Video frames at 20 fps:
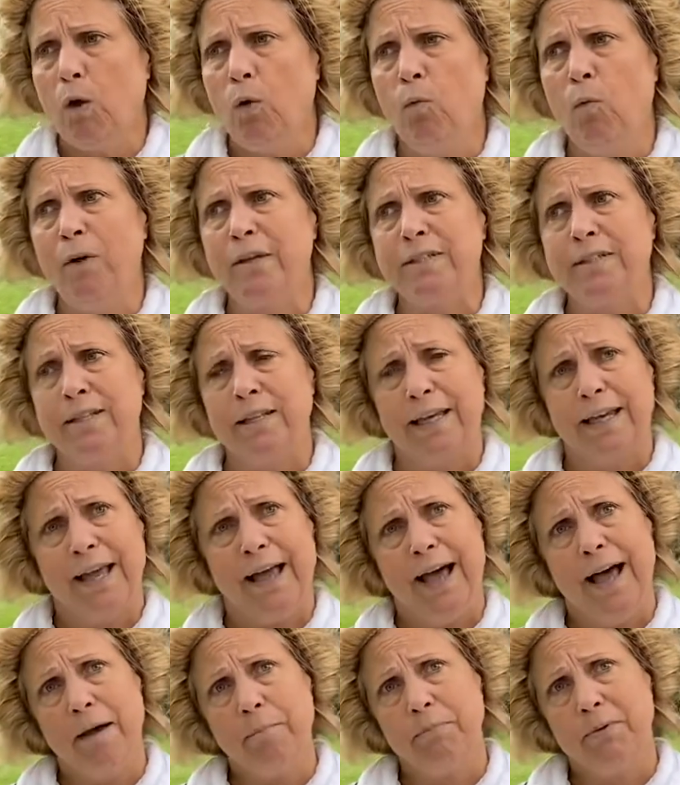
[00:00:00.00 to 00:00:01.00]
was the
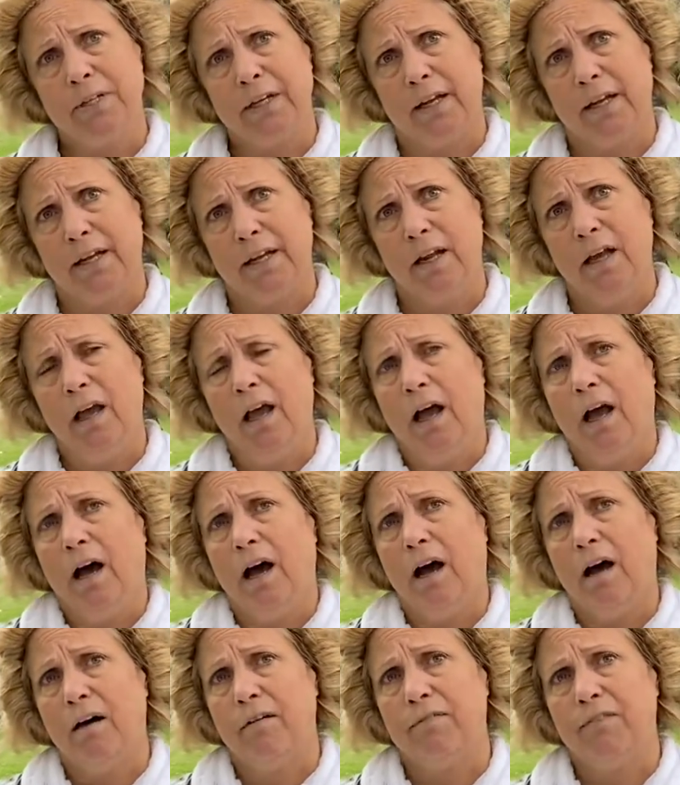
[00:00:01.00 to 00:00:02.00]
captain
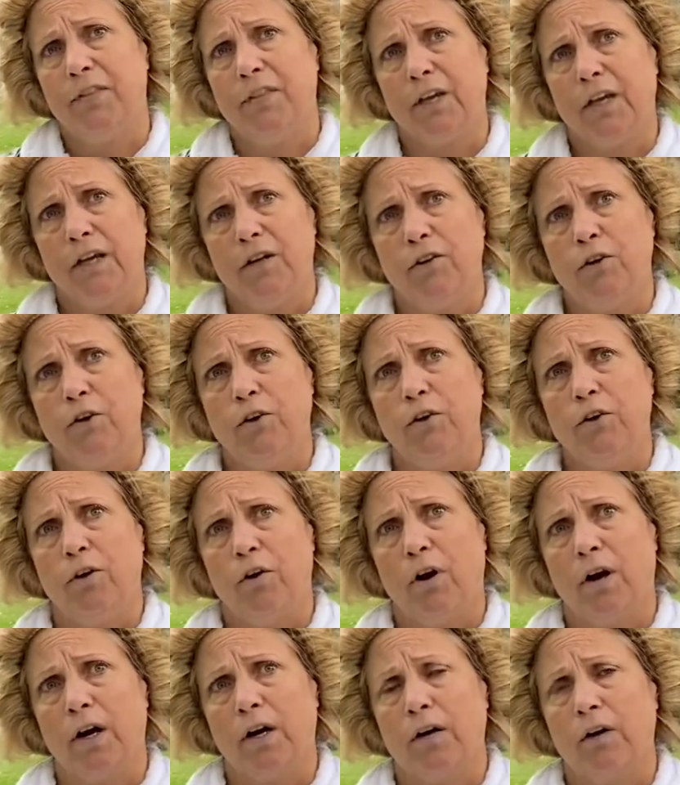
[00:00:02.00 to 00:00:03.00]
of the New
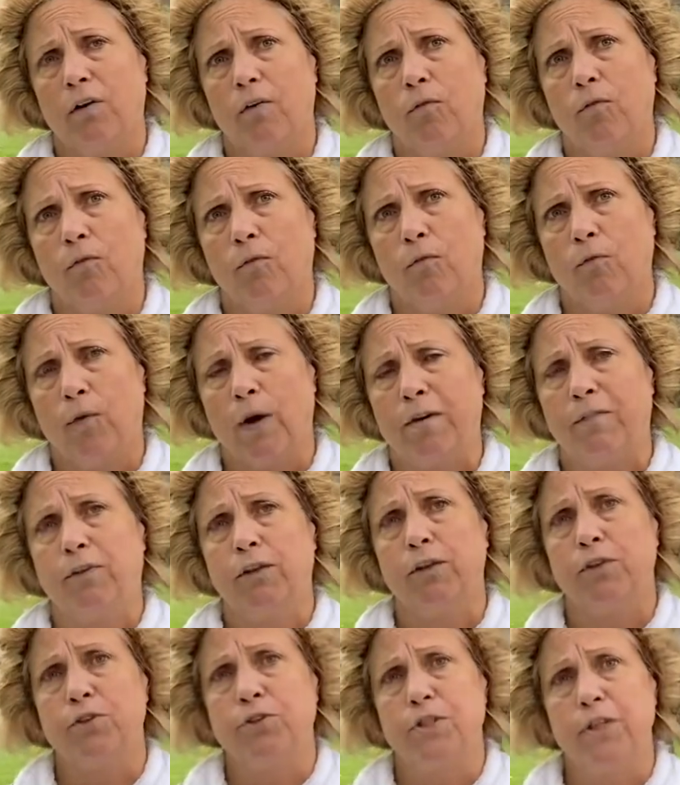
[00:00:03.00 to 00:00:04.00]
York
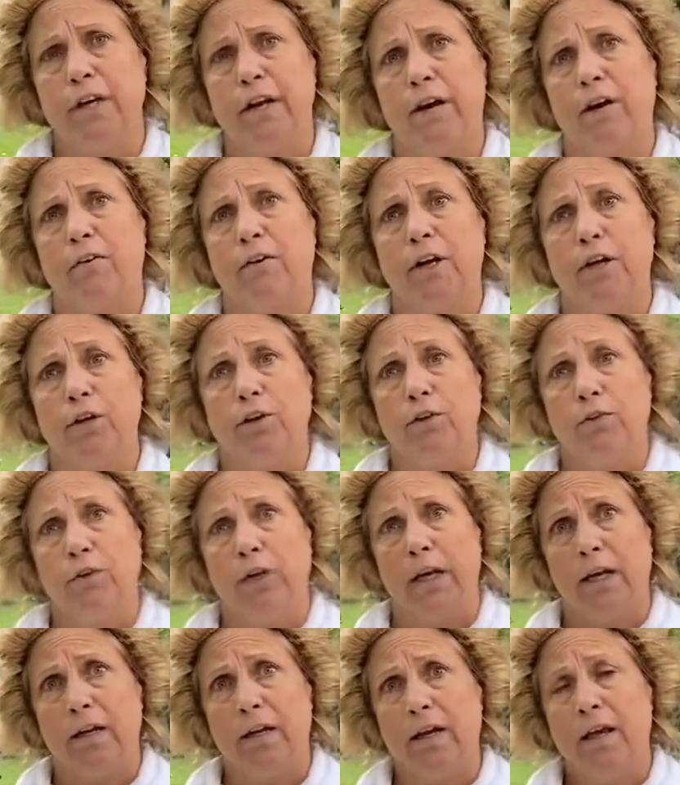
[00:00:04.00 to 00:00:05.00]
Revolutionary
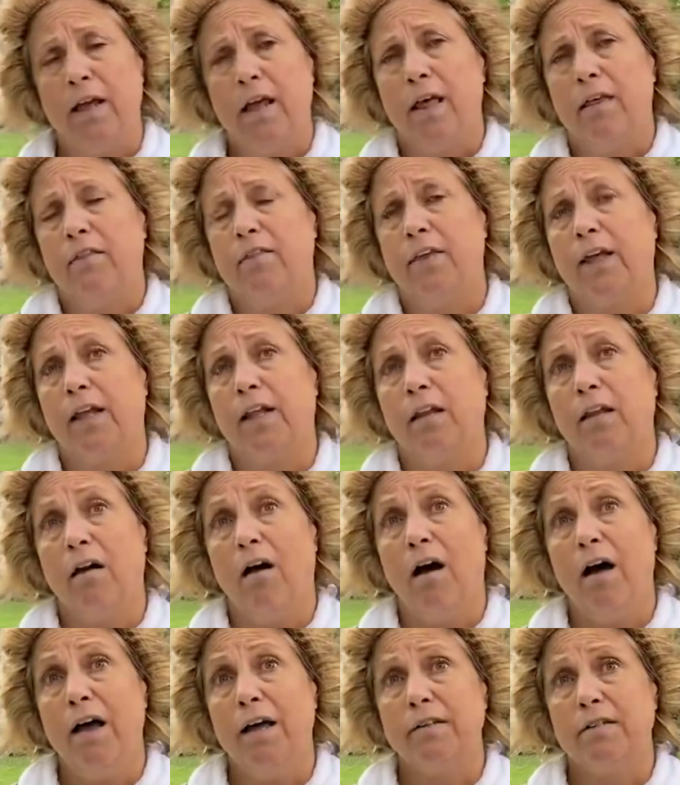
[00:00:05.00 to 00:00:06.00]
Unit that
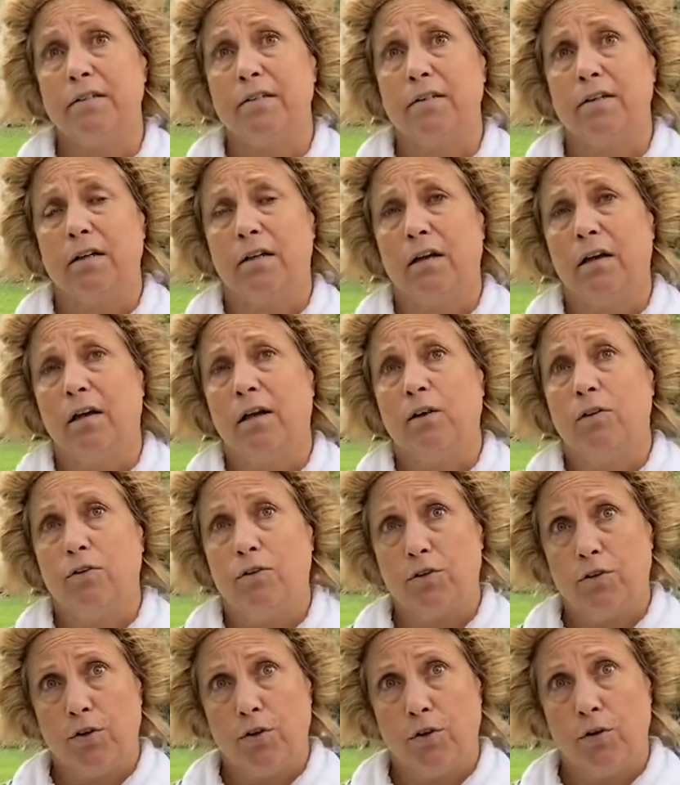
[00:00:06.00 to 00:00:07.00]
lost
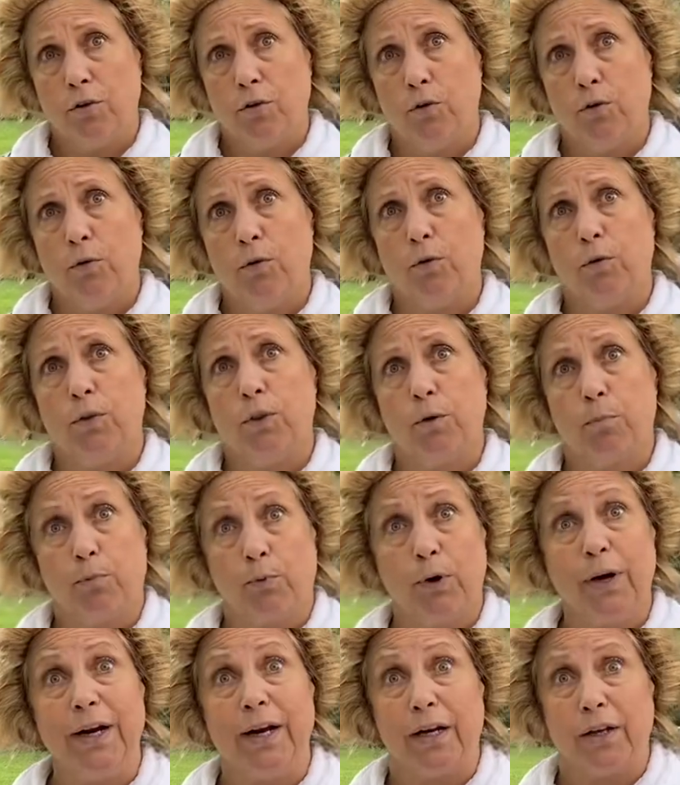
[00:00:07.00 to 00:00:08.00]
to the
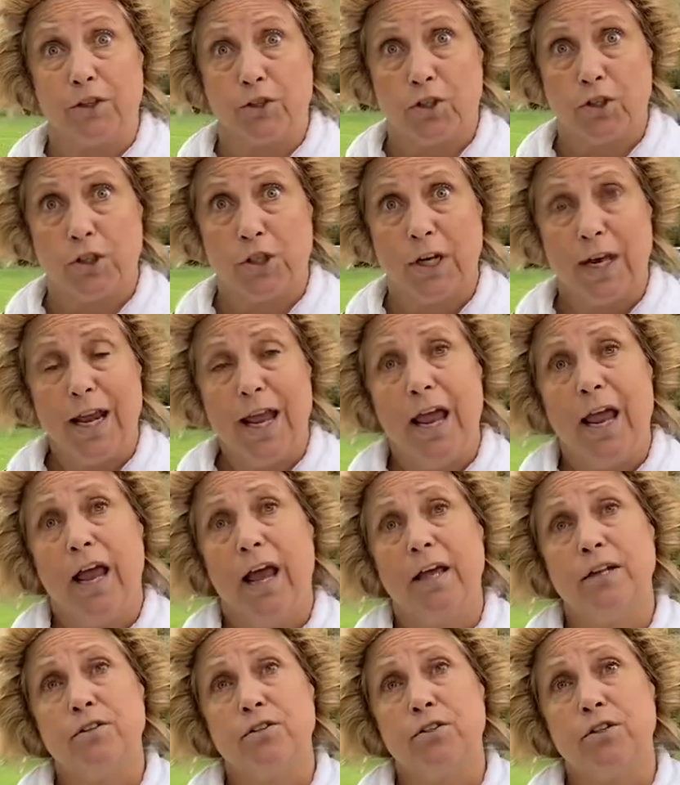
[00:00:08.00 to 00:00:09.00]
British.
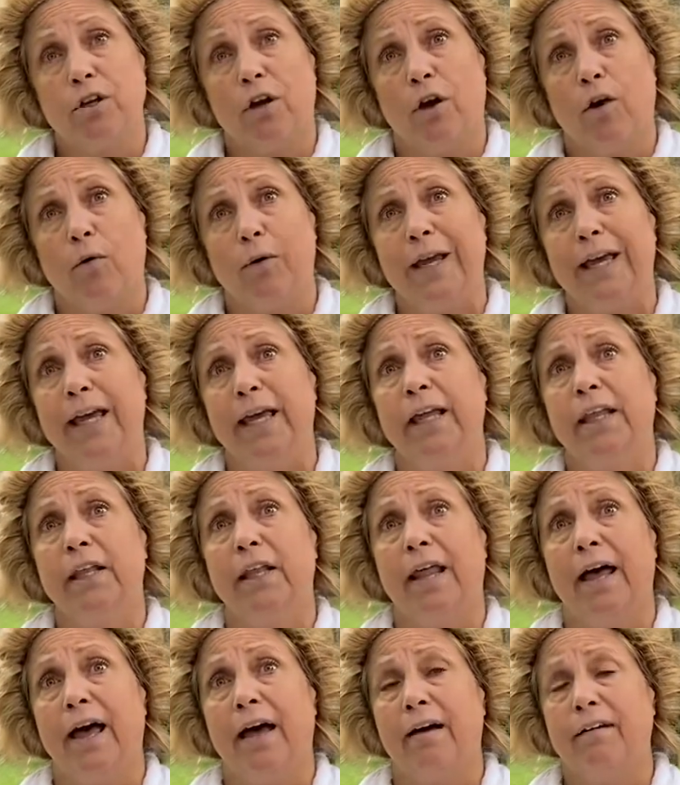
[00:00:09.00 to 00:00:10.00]
And so he
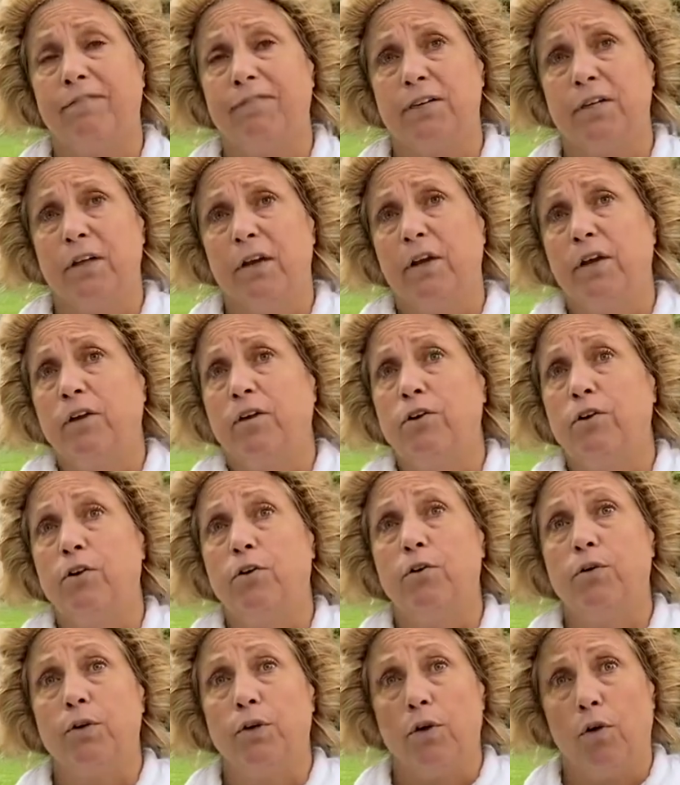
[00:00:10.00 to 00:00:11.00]
left
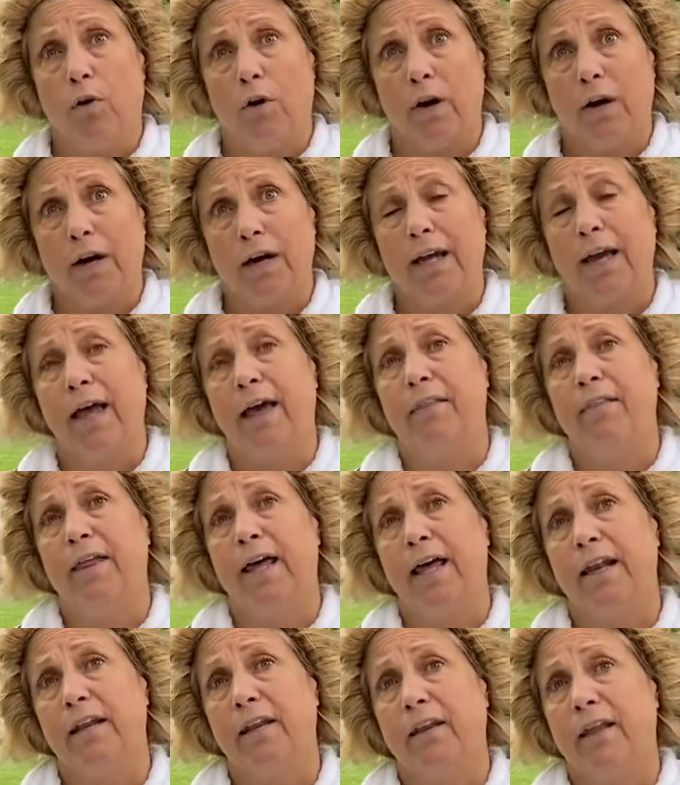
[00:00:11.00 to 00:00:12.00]
New York and
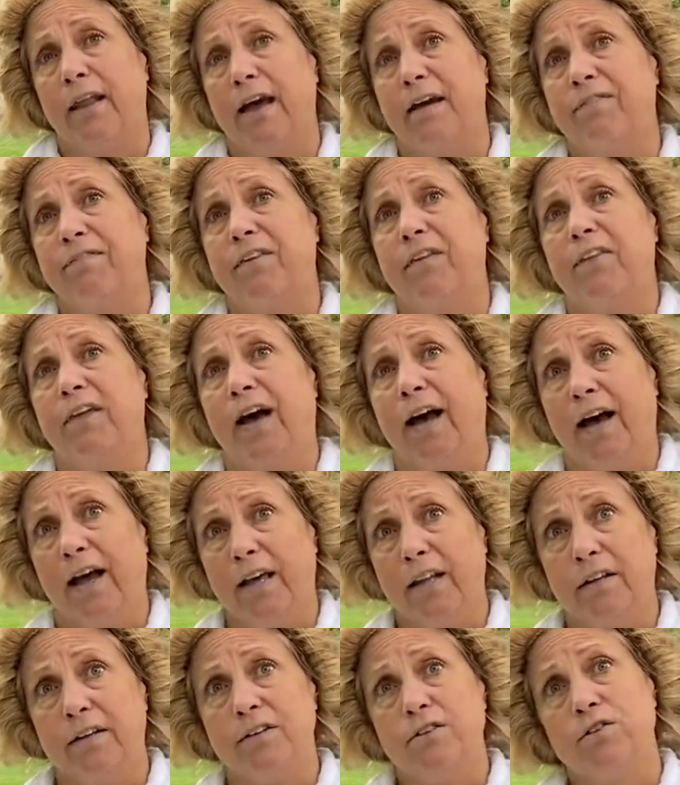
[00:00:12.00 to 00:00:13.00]
then left the
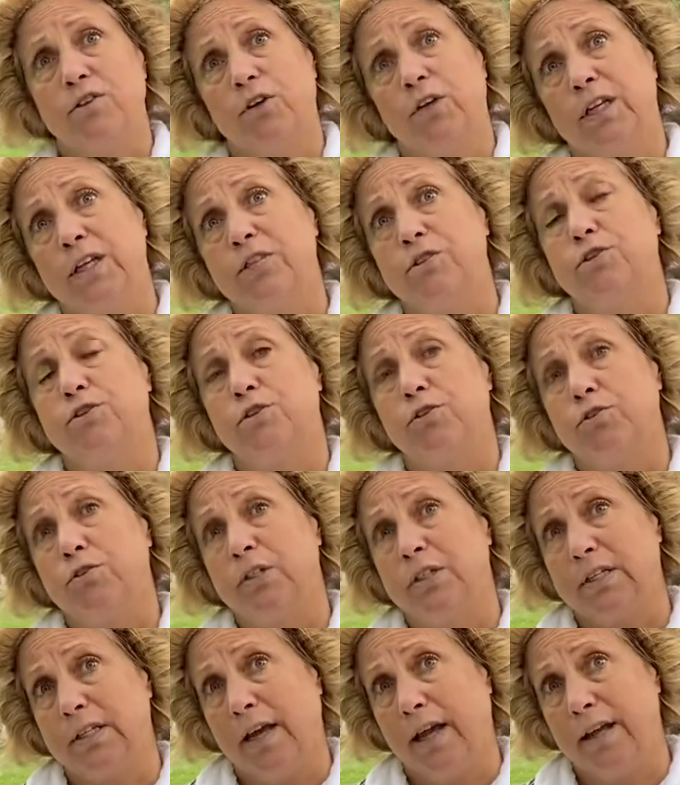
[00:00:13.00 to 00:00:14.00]
island to his 2
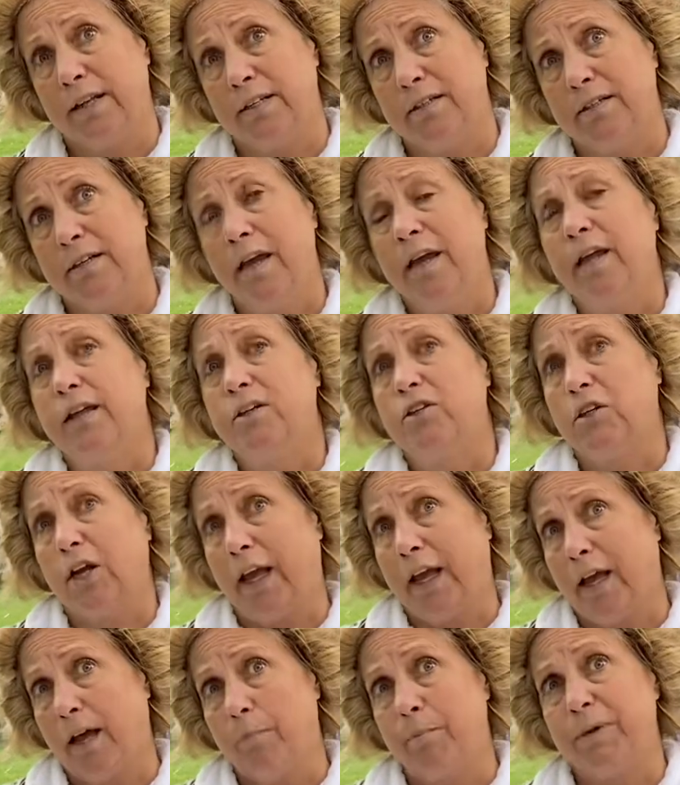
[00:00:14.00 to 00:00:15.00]
sons,
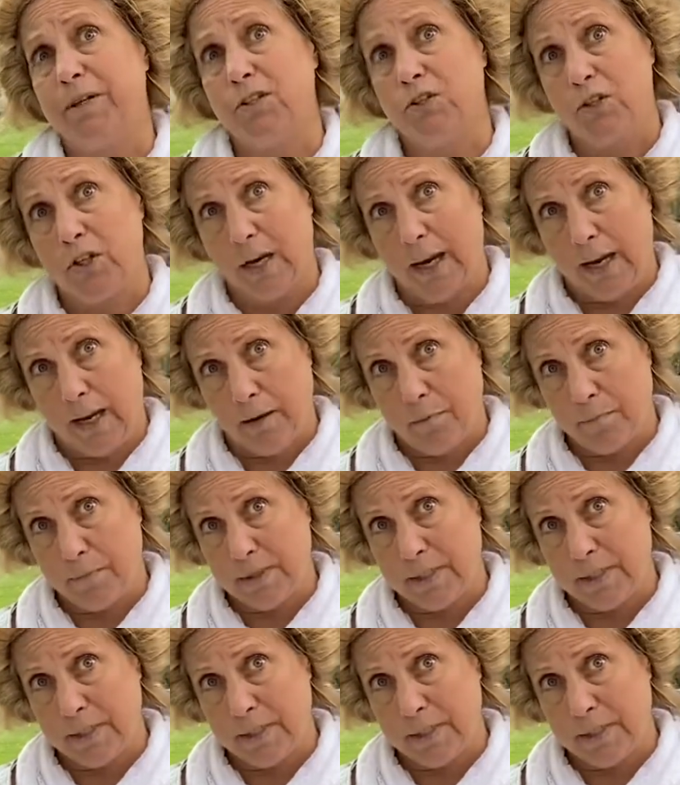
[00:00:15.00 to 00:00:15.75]
Jacob and James.